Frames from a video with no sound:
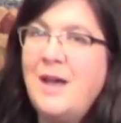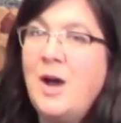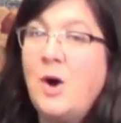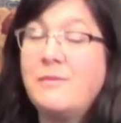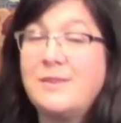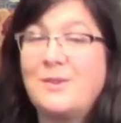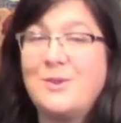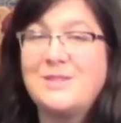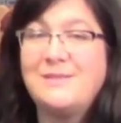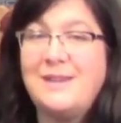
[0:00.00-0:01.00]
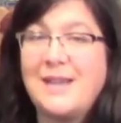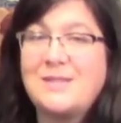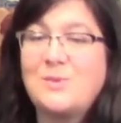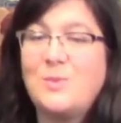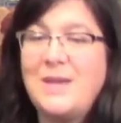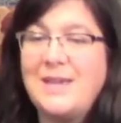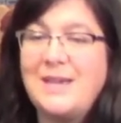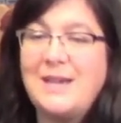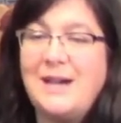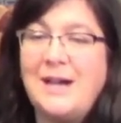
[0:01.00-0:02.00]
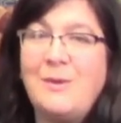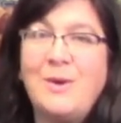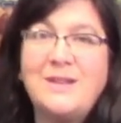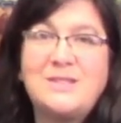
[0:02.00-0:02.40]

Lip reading: Over the course of the next week, I want